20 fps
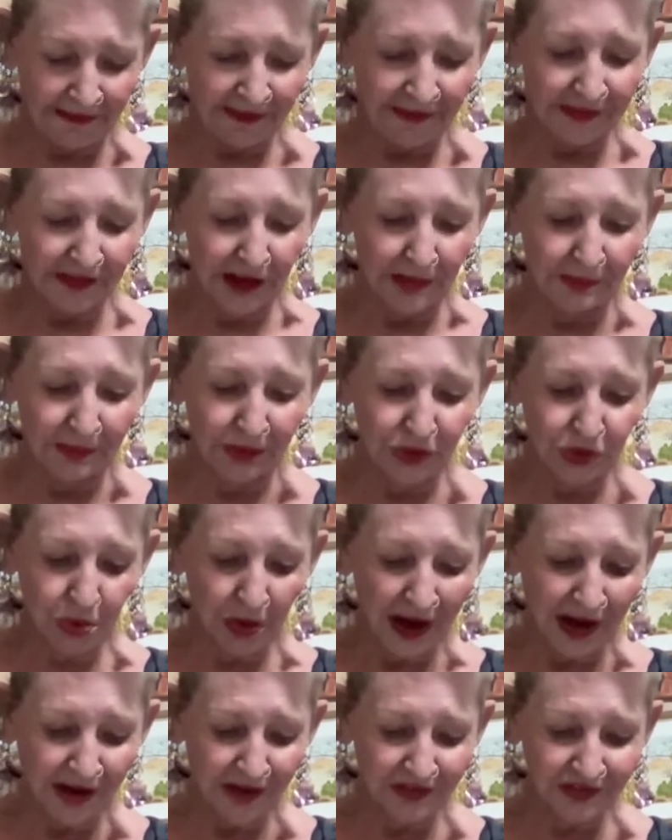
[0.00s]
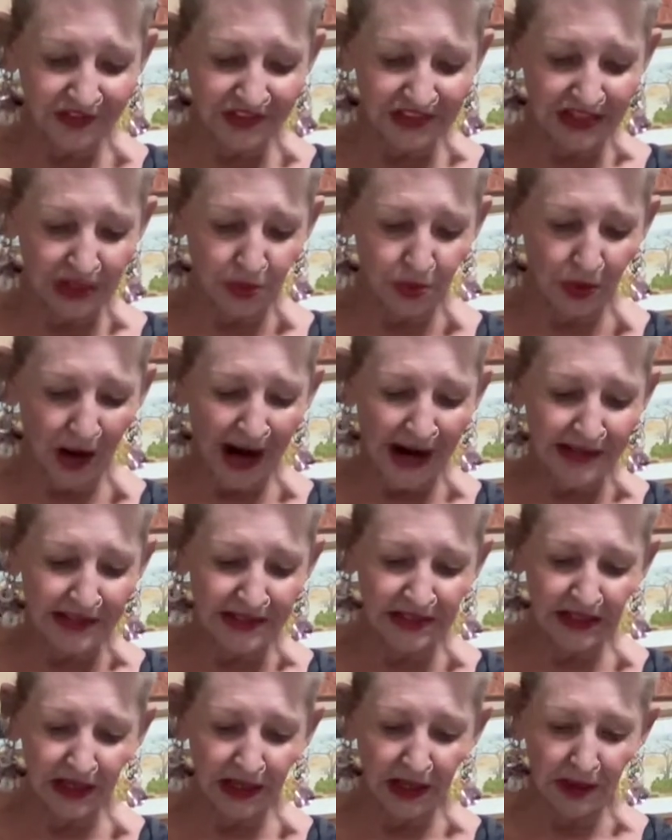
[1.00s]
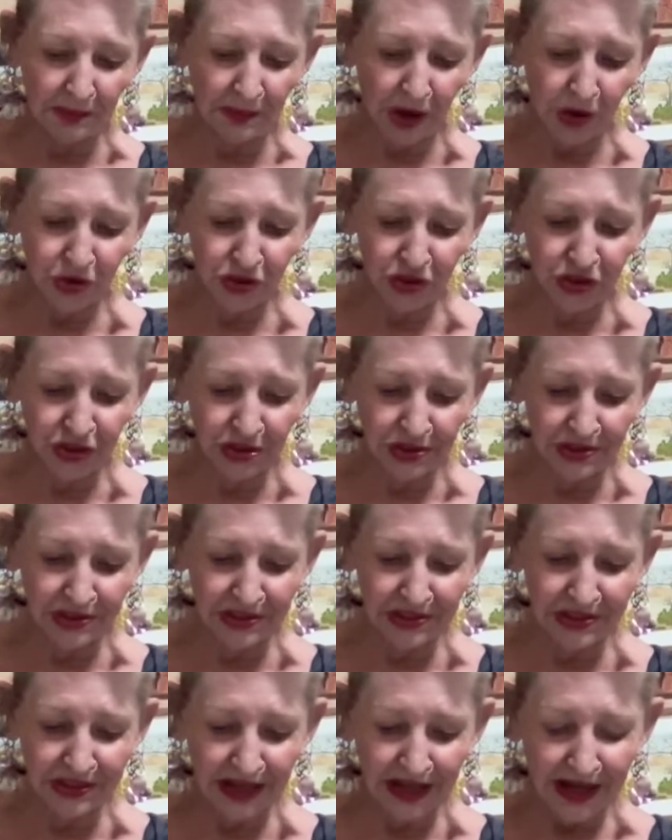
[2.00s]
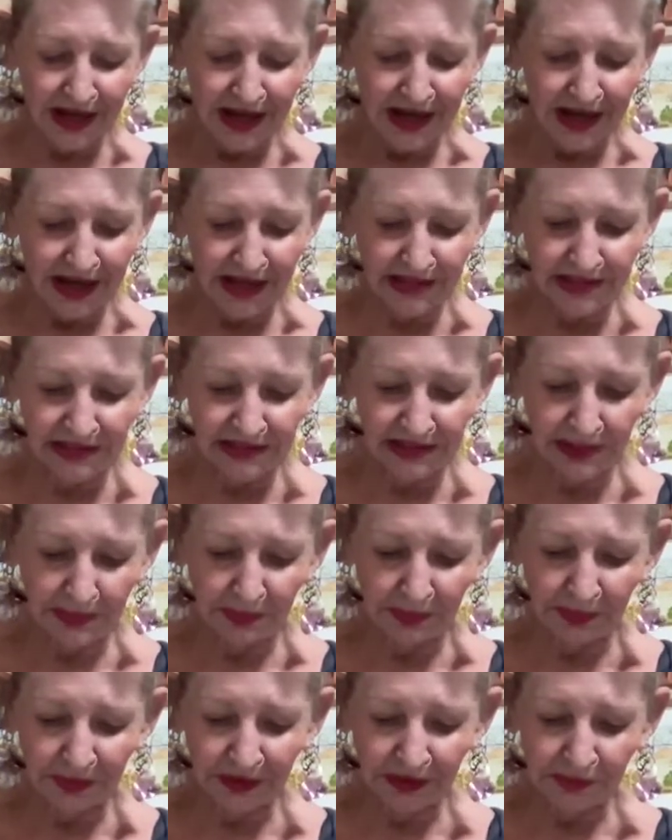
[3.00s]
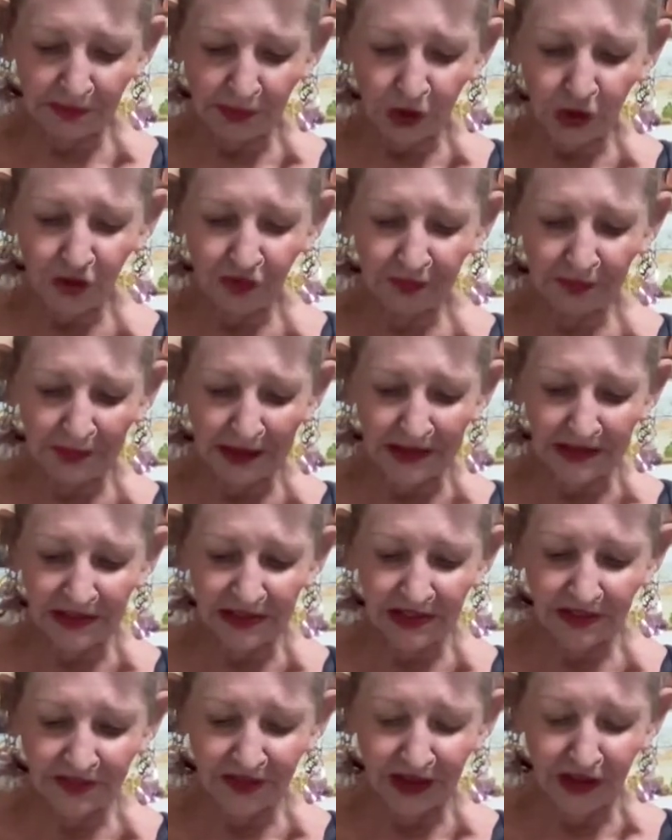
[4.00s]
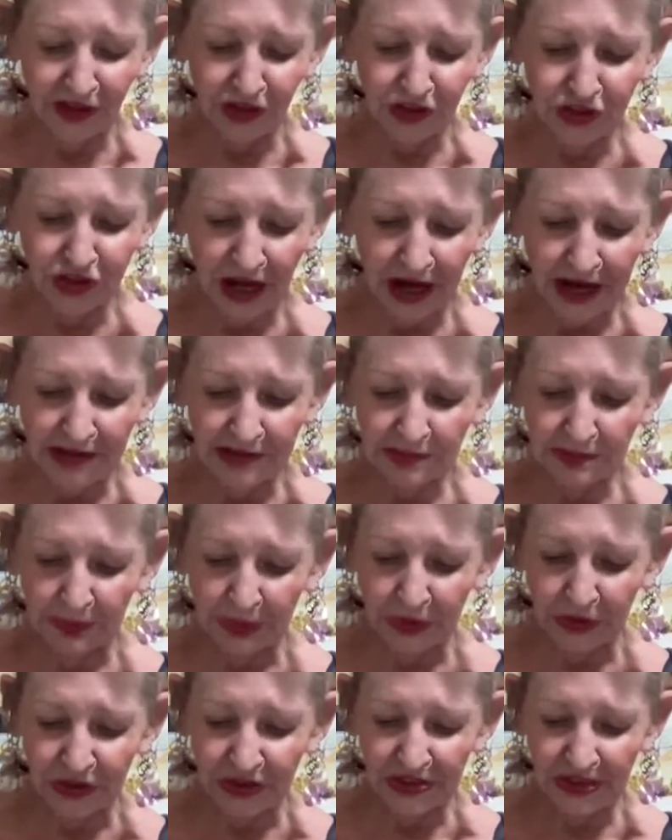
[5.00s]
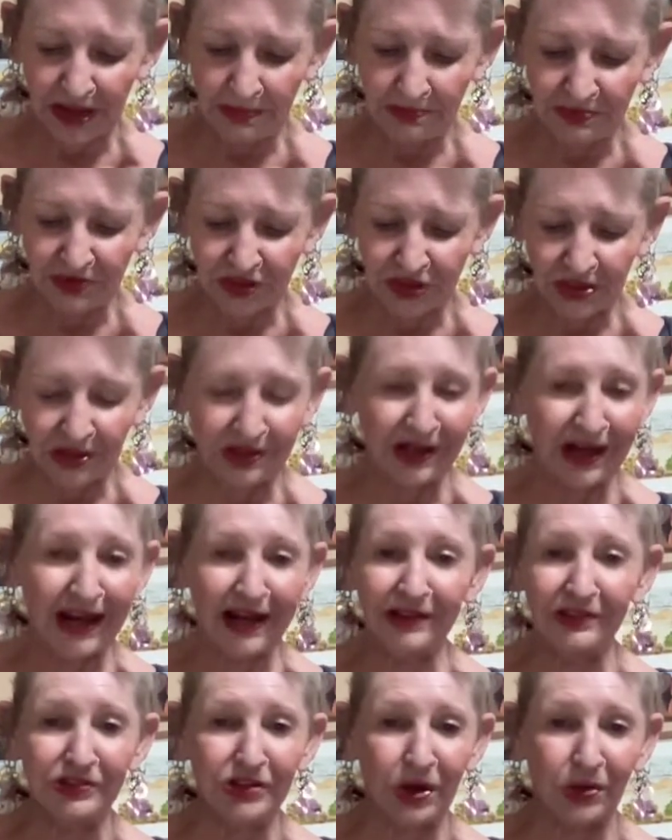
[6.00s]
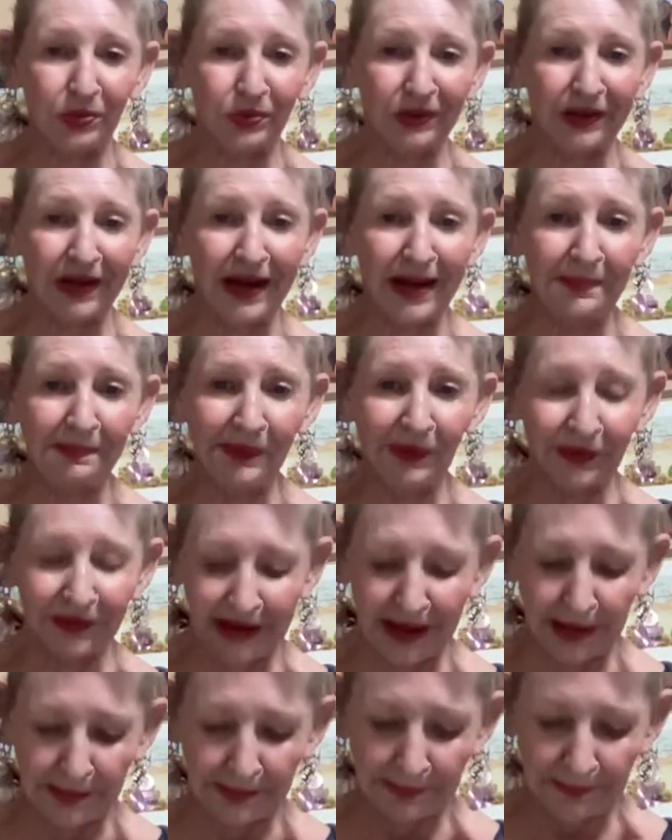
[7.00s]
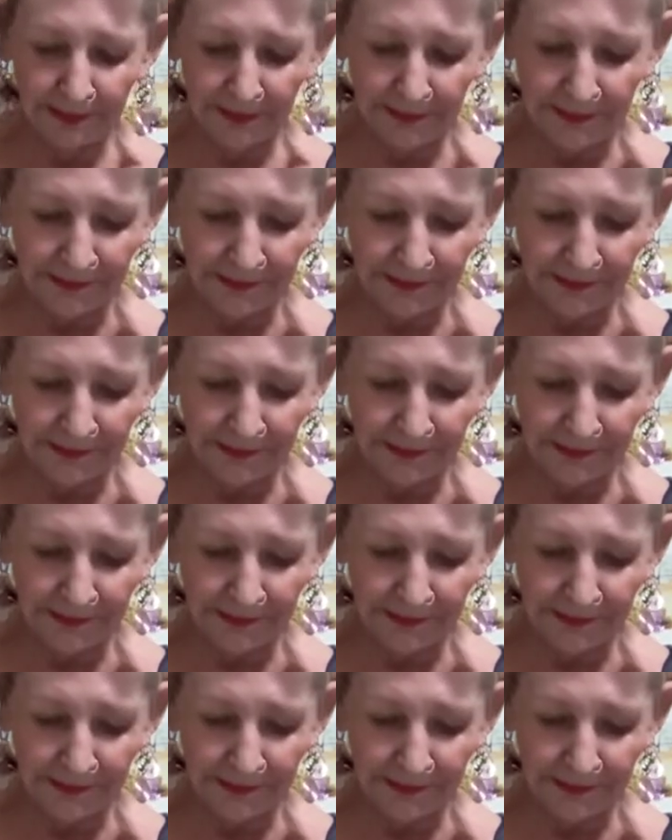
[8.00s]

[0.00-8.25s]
Number 12, see rising emotions as simply movements of energized perception and don't label them.